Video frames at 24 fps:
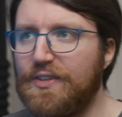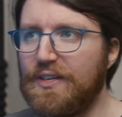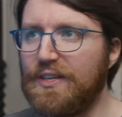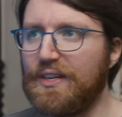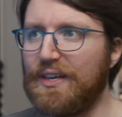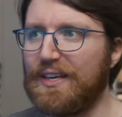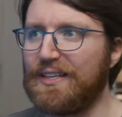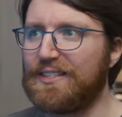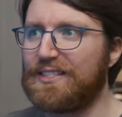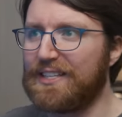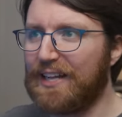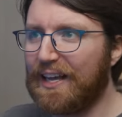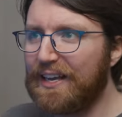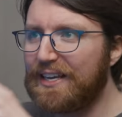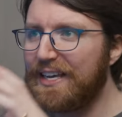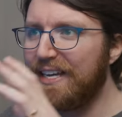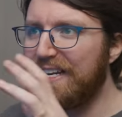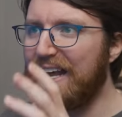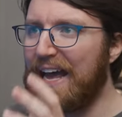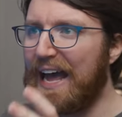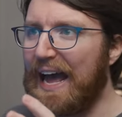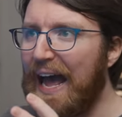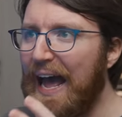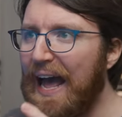that it's like
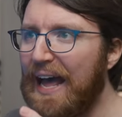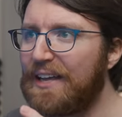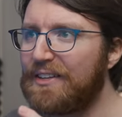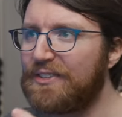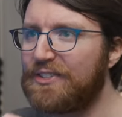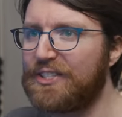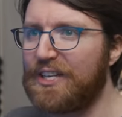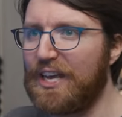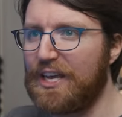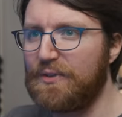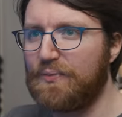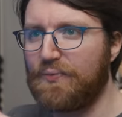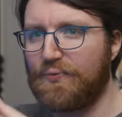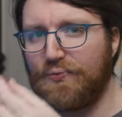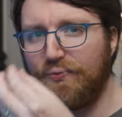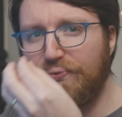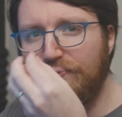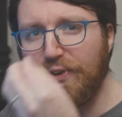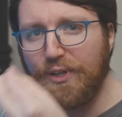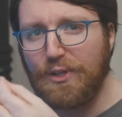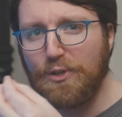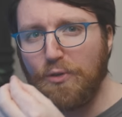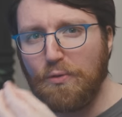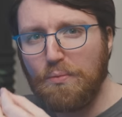it adds a
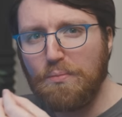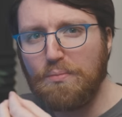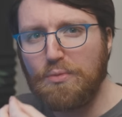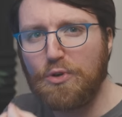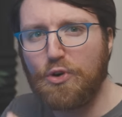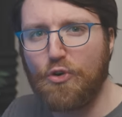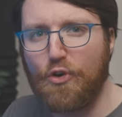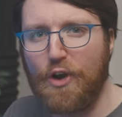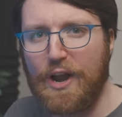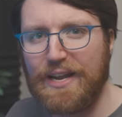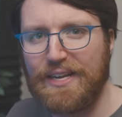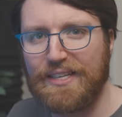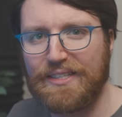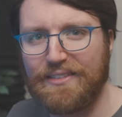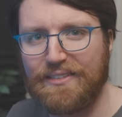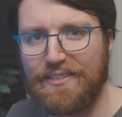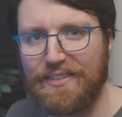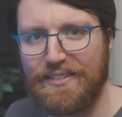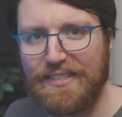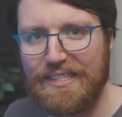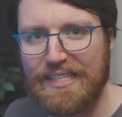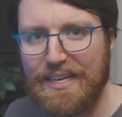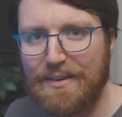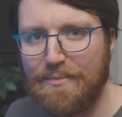film grain
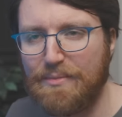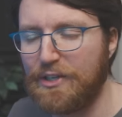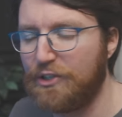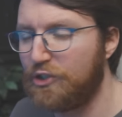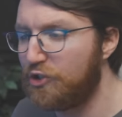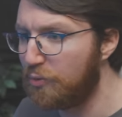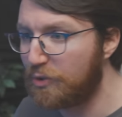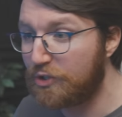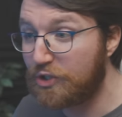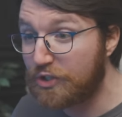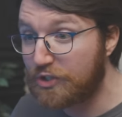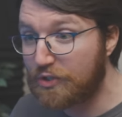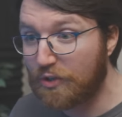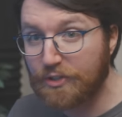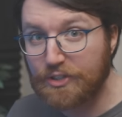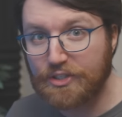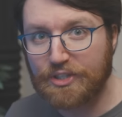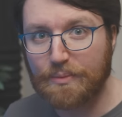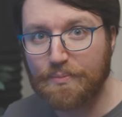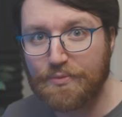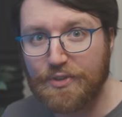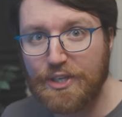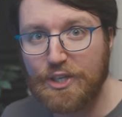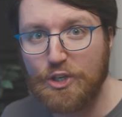to the image, which is not
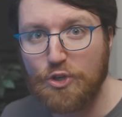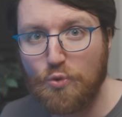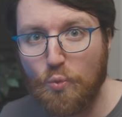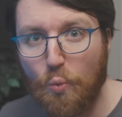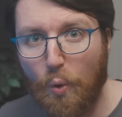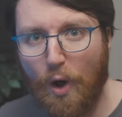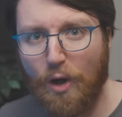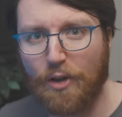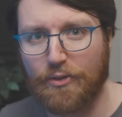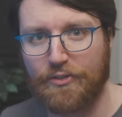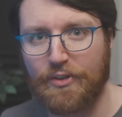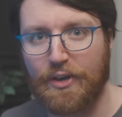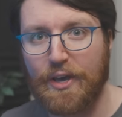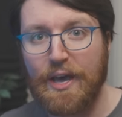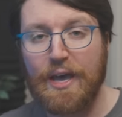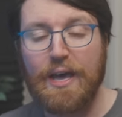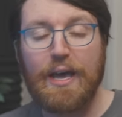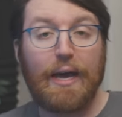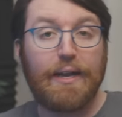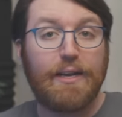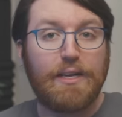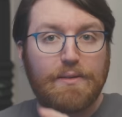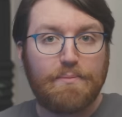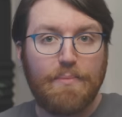something you want,
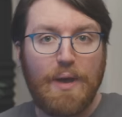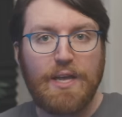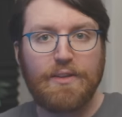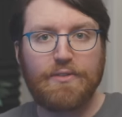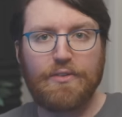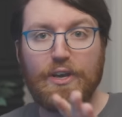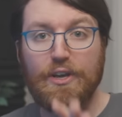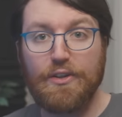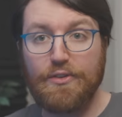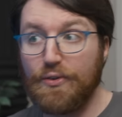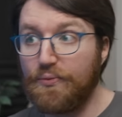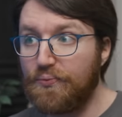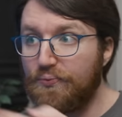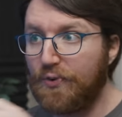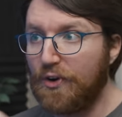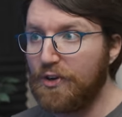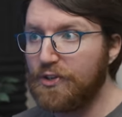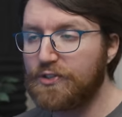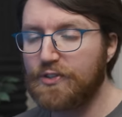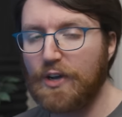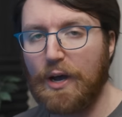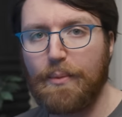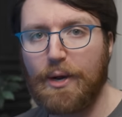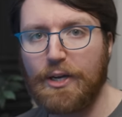and it meant the
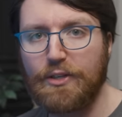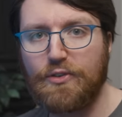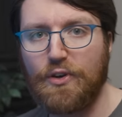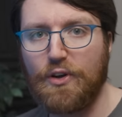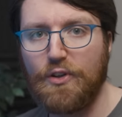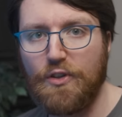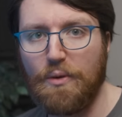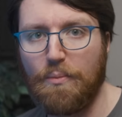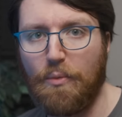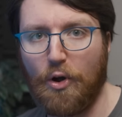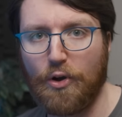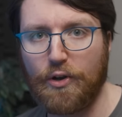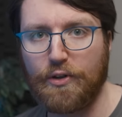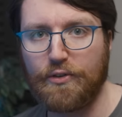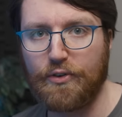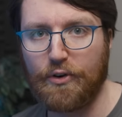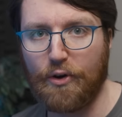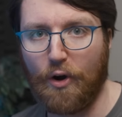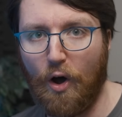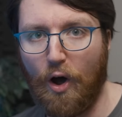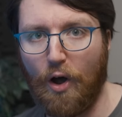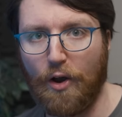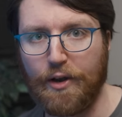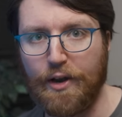first time I turned the monitor
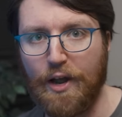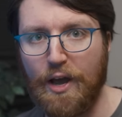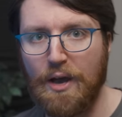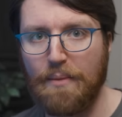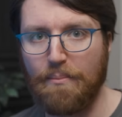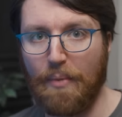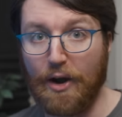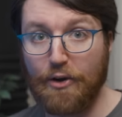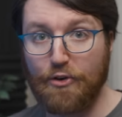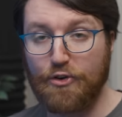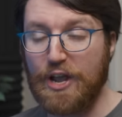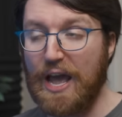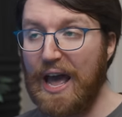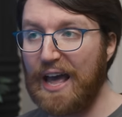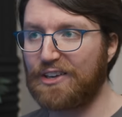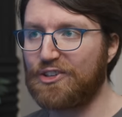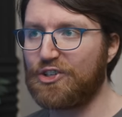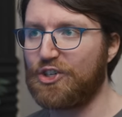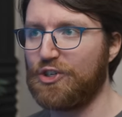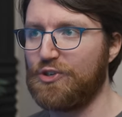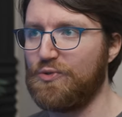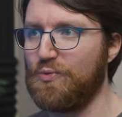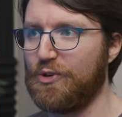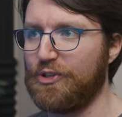with her on, my
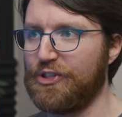reaction